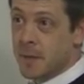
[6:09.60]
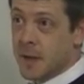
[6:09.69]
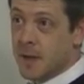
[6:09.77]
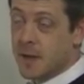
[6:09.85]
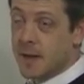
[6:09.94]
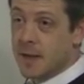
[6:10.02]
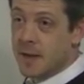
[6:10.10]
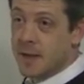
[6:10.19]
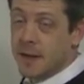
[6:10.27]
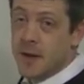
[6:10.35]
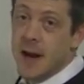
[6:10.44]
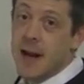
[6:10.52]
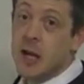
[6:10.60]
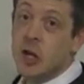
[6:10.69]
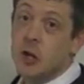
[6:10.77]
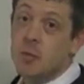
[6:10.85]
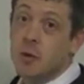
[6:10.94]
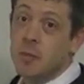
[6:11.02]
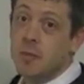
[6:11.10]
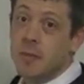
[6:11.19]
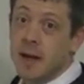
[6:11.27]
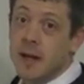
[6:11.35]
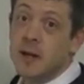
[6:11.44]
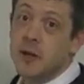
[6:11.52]
Their
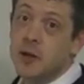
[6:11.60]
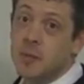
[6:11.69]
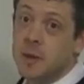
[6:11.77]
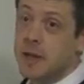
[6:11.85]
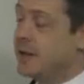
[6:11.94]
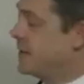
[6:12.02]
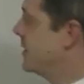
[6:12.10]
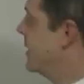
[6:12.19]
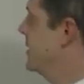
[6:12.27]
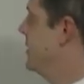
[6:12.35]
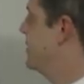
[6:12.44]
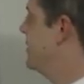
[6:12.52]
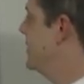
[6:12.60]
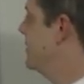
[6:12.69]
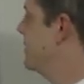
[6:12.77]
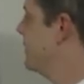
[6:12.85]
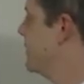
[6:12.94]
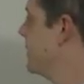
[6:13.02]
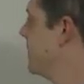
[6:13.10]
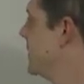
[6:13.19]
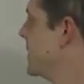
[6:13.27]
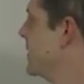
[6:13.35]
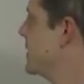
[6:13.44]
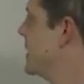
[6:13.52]
angular speed is not different.
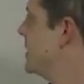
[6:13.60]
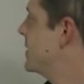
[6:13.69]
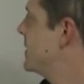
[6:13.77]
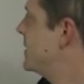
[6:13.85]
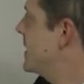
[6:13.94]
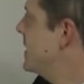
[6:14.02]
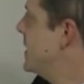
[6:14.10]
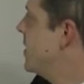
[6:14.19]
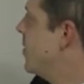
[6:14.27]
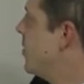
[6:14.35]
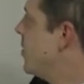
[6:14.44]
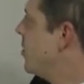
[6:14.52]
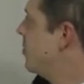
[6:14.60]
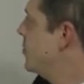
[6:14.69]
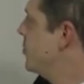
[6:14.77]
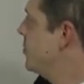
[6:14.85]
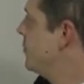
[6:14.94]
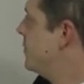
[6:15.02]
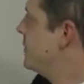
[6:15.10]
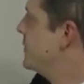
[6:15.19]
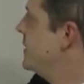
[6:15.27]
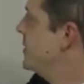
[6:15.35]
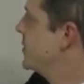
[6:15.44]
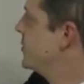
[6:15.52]
That is to say, they all move
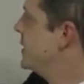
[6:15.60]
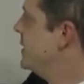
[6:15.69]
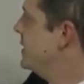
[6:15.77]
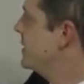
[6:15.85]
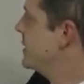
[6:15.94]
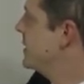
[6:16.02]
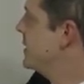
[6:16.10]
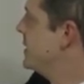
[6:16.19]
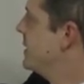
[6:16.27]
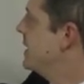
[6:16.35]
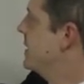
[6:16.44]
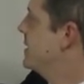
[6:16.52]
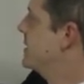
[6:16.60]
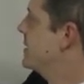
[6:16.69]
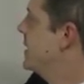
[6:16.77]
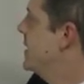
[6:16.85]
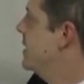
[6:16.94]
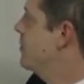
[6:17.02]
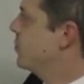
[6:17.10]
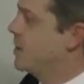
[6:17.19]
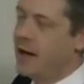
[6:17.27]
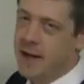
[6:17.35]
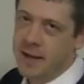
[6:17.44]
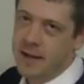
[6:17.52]
15 degrees at the same
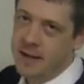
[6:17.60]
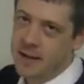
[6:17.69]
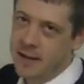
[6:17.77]
rate.